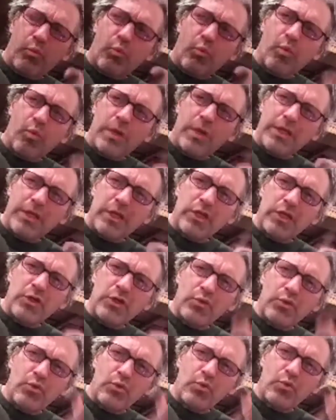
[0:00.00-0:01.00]
when
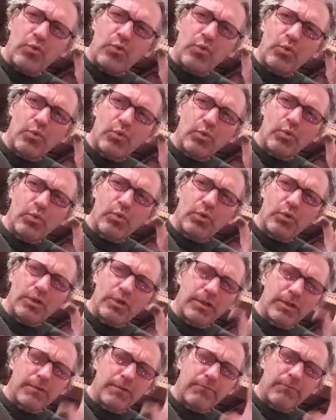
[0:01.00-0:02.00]
you
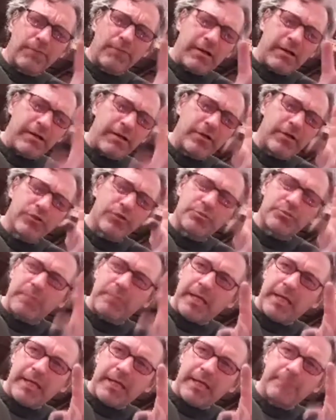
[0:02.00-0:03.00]
vary your
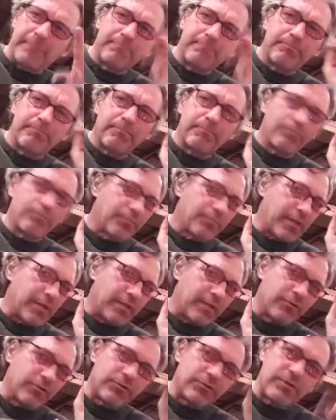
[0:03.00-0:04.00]
speed
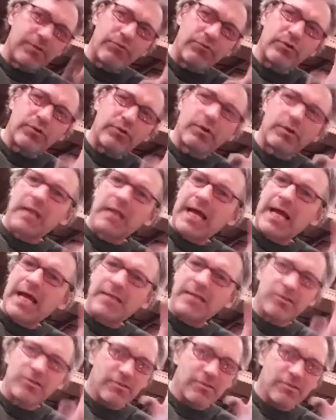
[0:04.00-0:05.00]
and use different
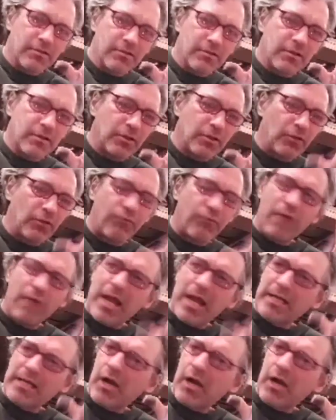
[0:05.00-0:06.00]
glass, you'll
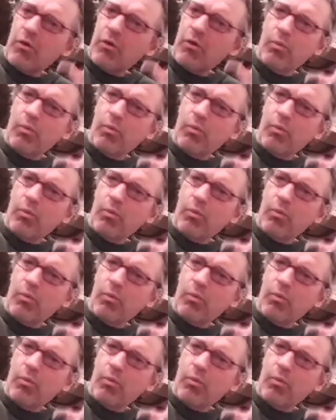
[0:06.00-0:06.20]
find out